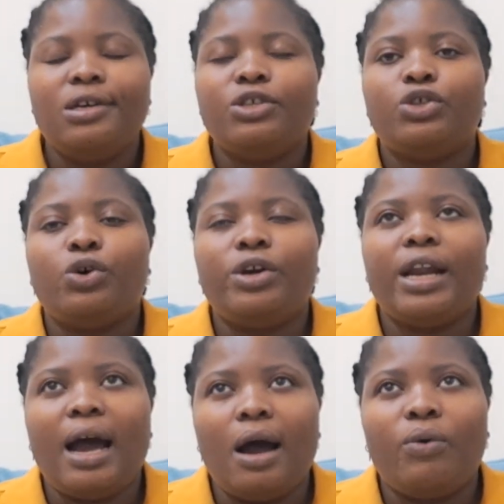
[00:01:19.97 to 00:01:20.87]
So
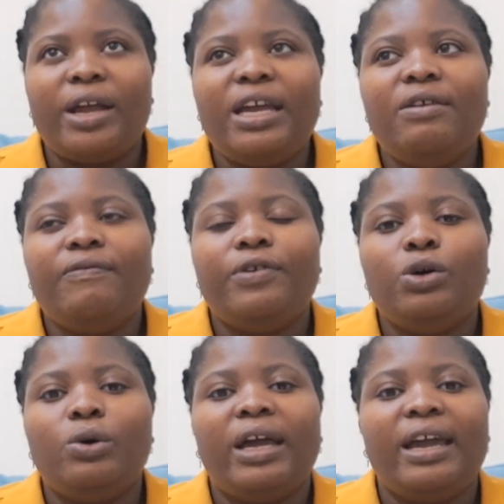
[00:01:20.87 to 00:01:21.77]
now if
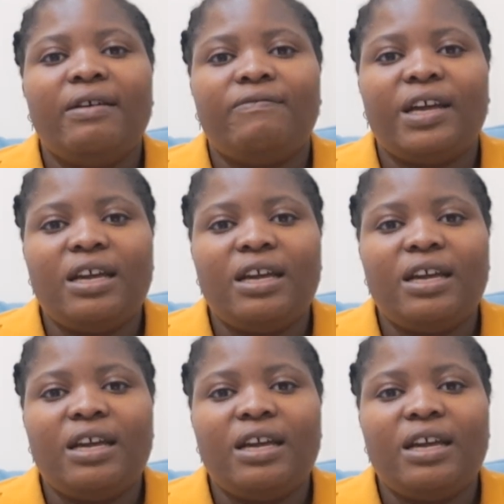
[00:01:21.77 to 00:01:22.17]
you have